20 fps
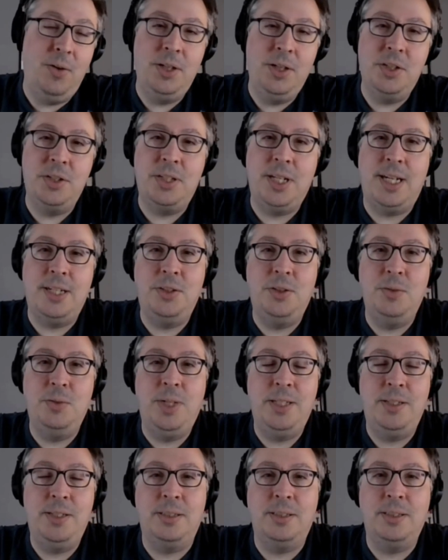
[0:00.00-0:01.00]
I just asked you
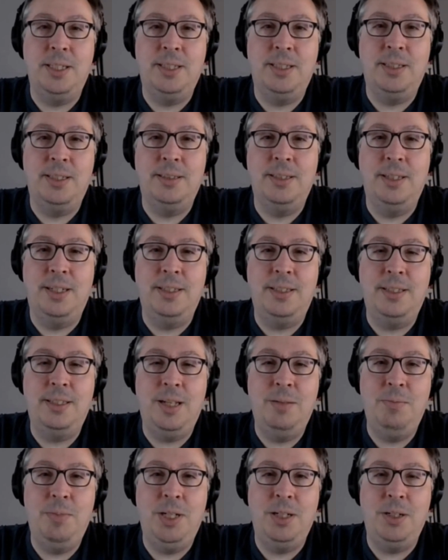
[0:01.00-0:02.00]
basically a
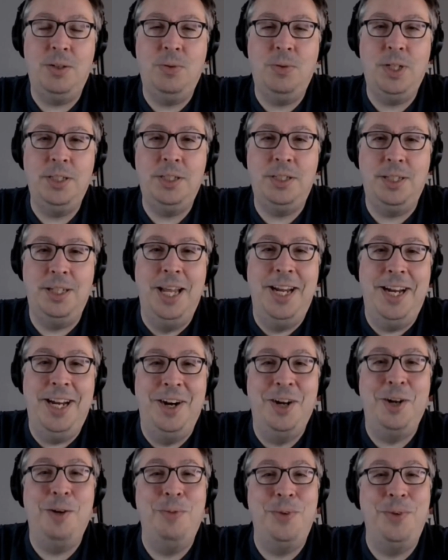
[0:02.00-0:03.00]
10-minute question
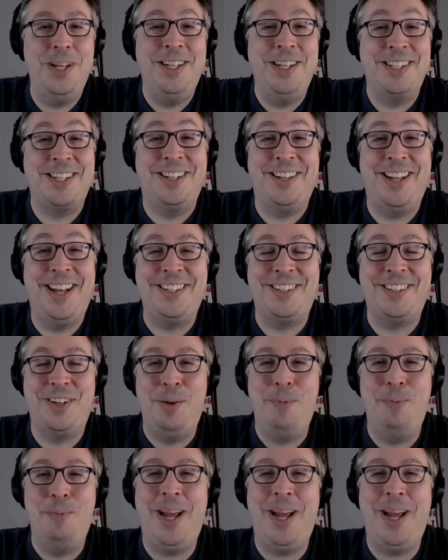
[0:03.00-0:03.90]
there, but it's a lot to